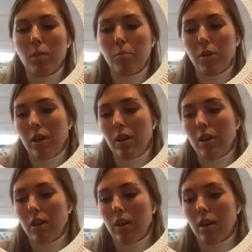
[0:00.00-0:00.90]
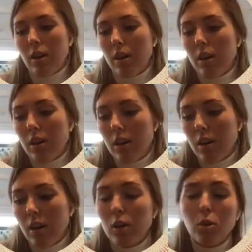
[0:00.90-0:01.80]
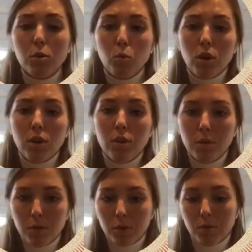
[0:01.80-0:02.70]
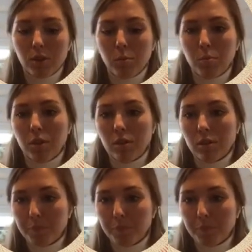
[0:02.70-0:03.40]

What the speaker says: be a good one for the recipient.